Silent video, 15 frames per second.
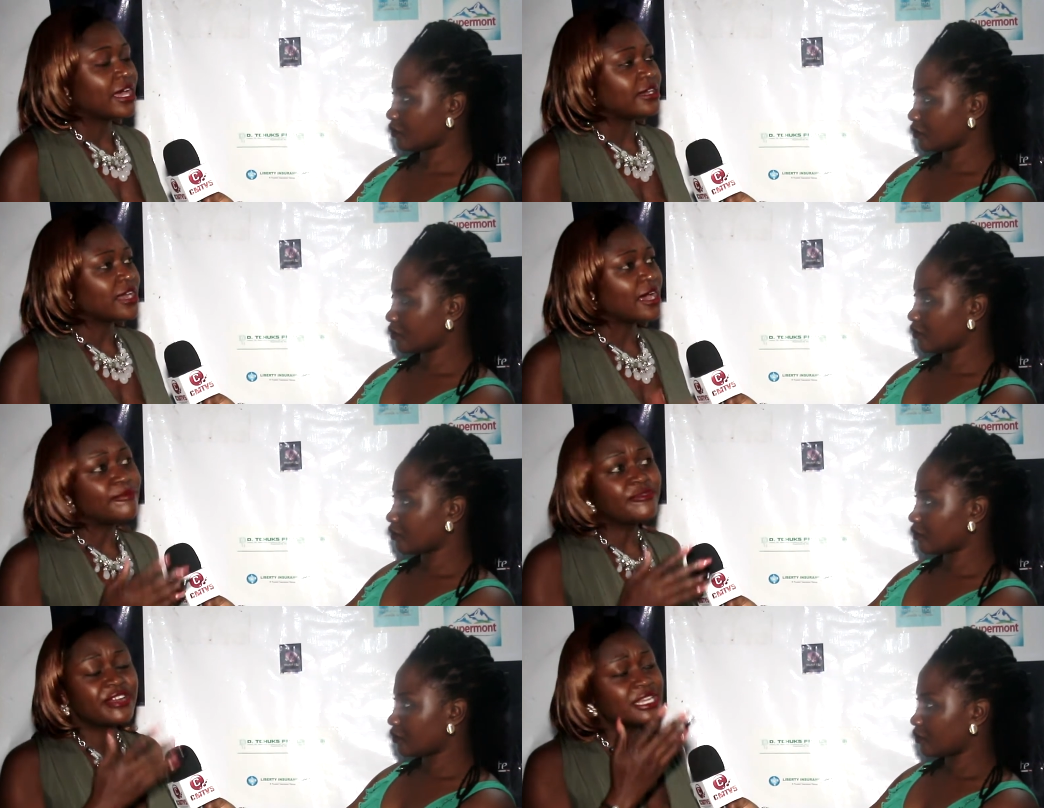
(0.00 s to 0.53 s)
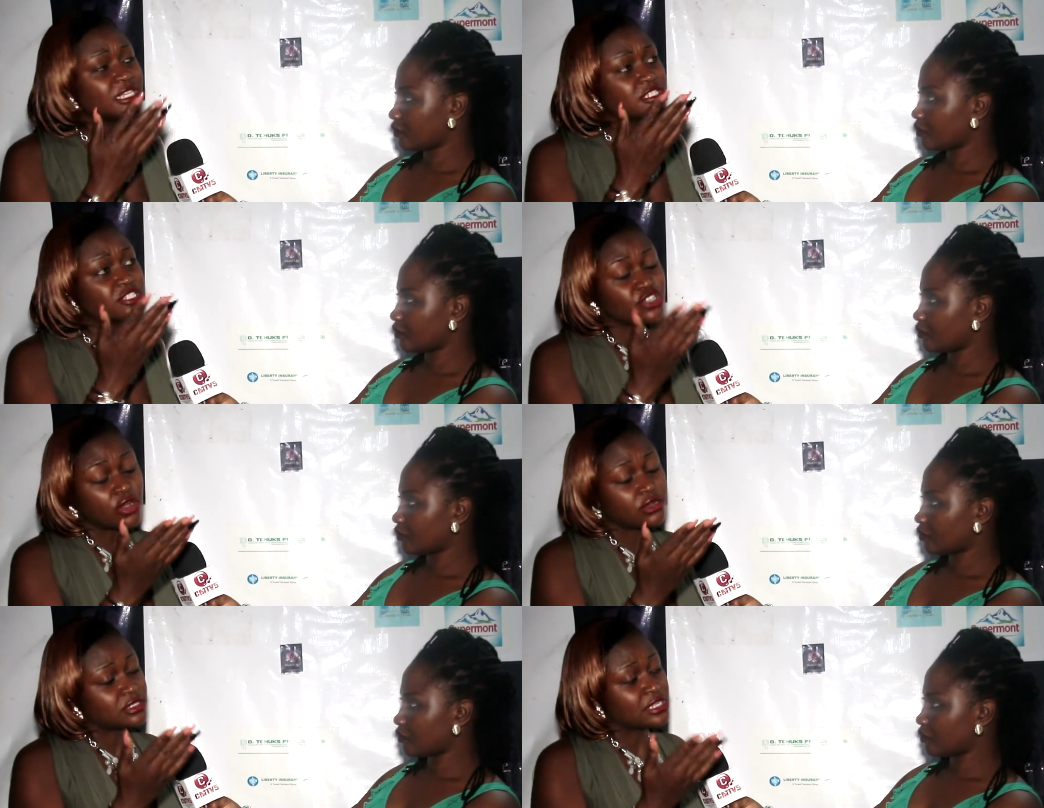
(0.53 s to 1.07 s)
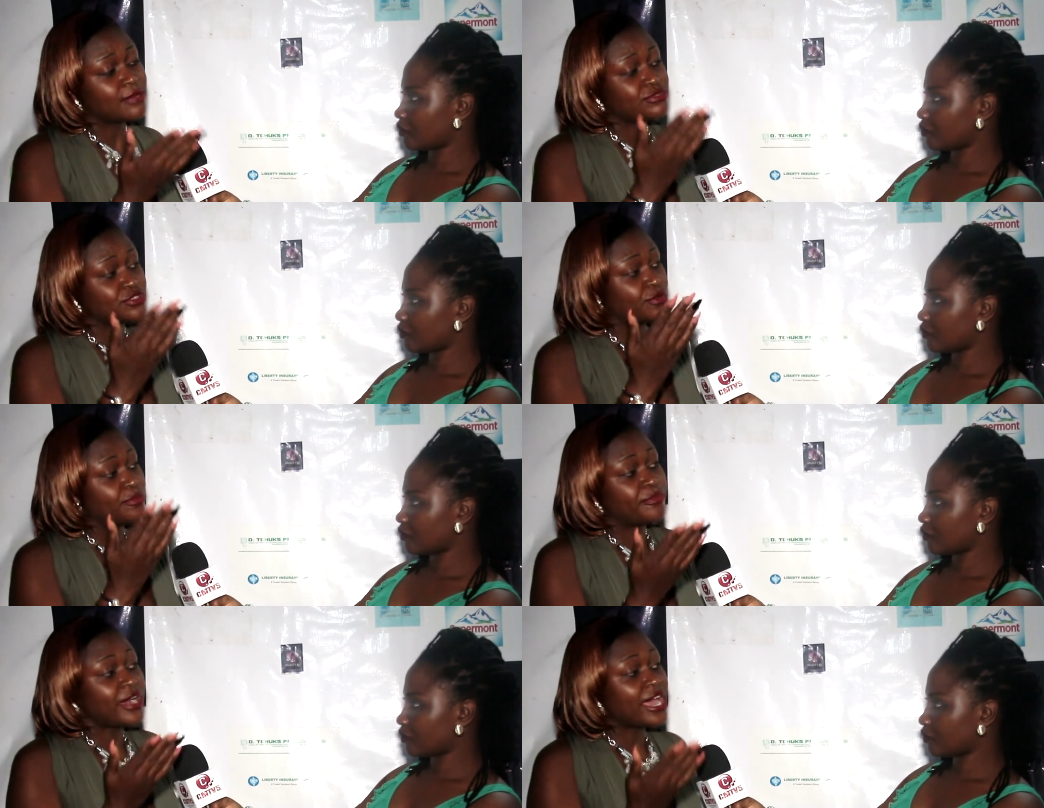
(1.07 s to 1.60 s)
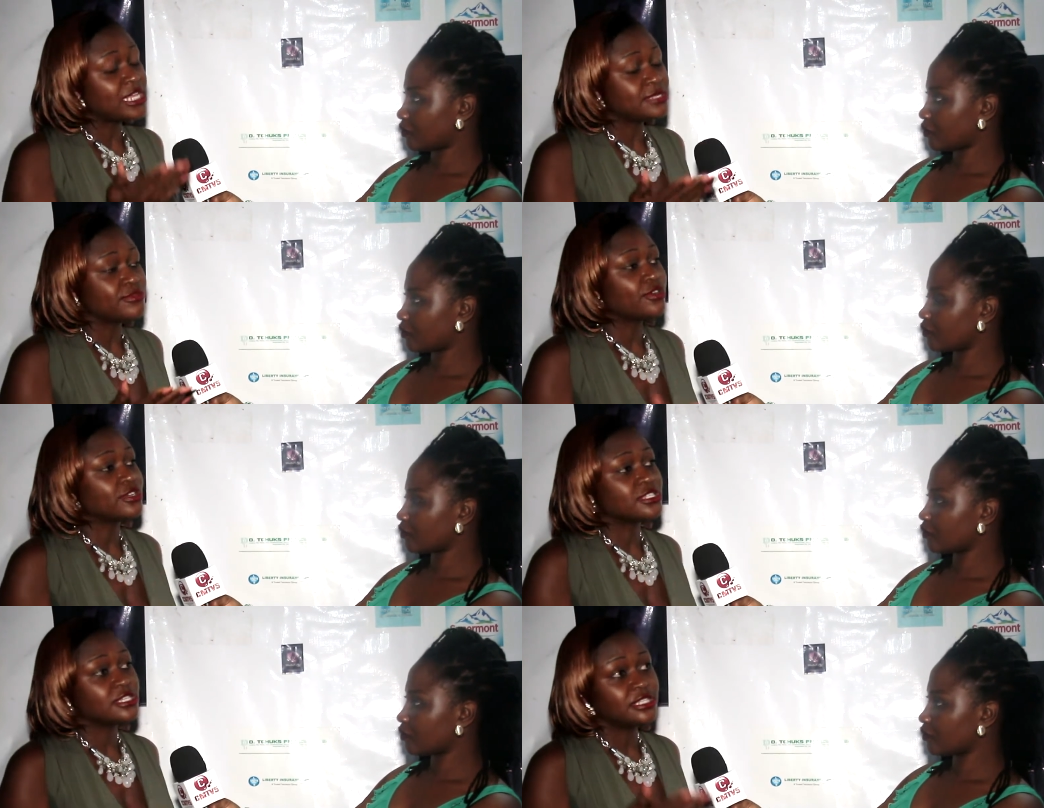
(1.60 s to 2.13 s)
Speaker 1: And I'm really shocked, I'm surprised,
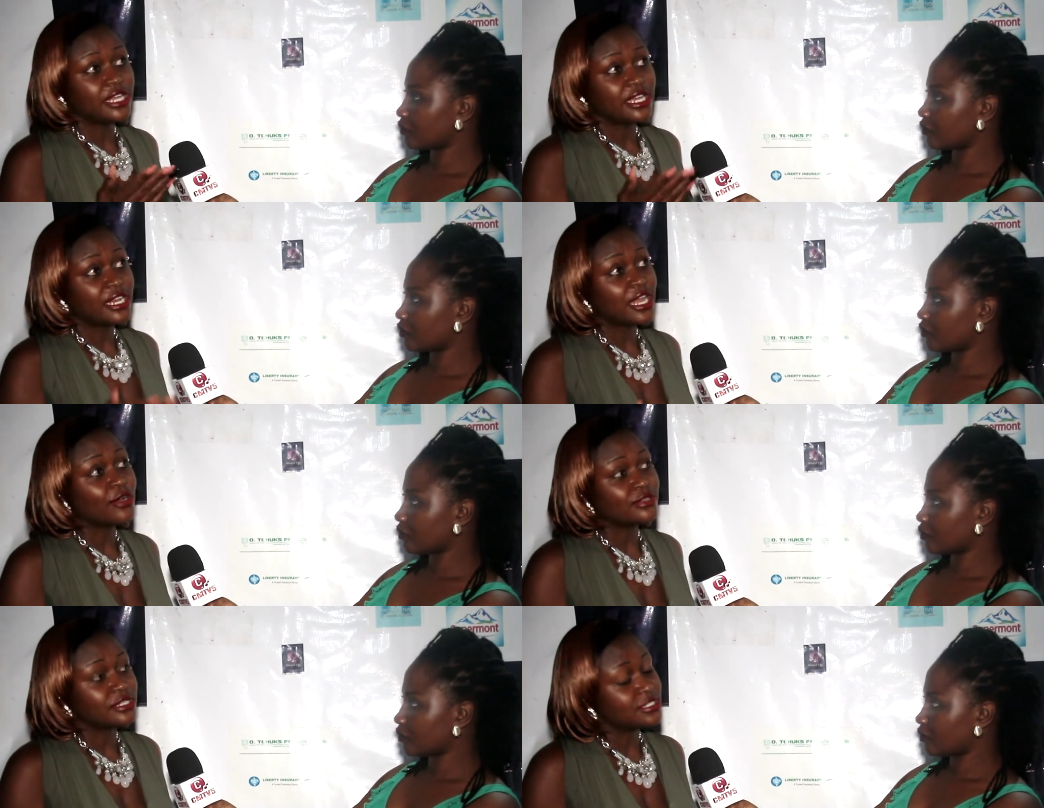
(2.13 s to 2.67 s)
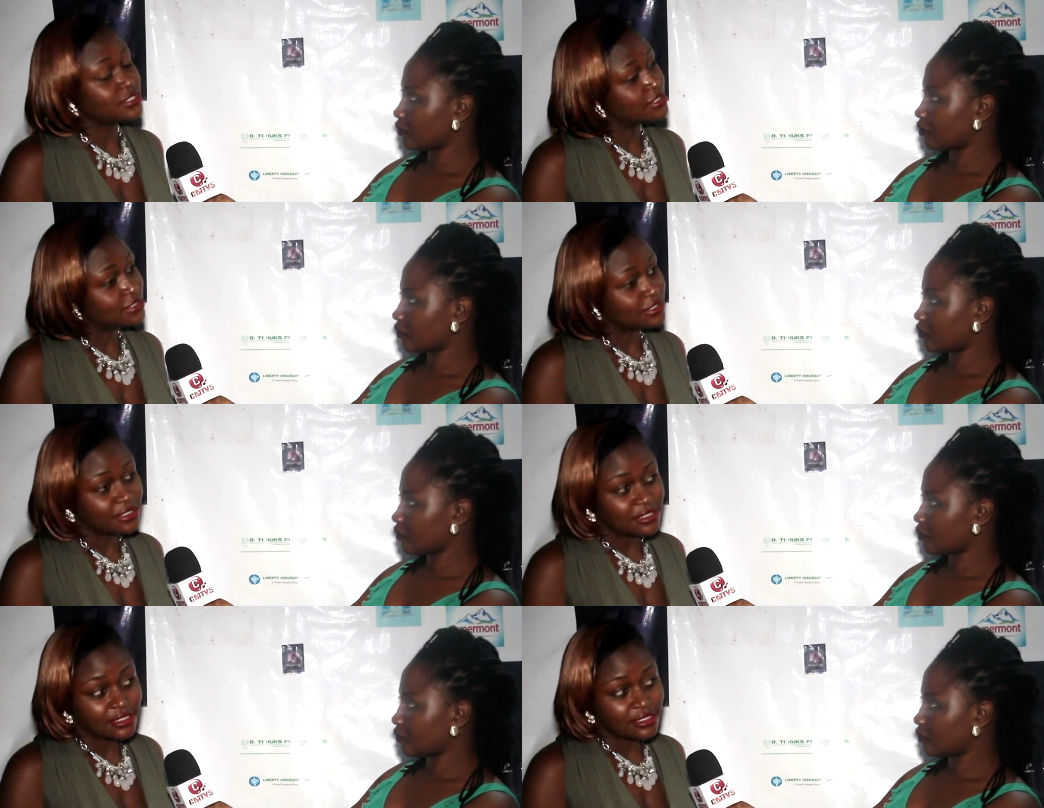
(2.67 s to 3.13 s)
because the turnout it's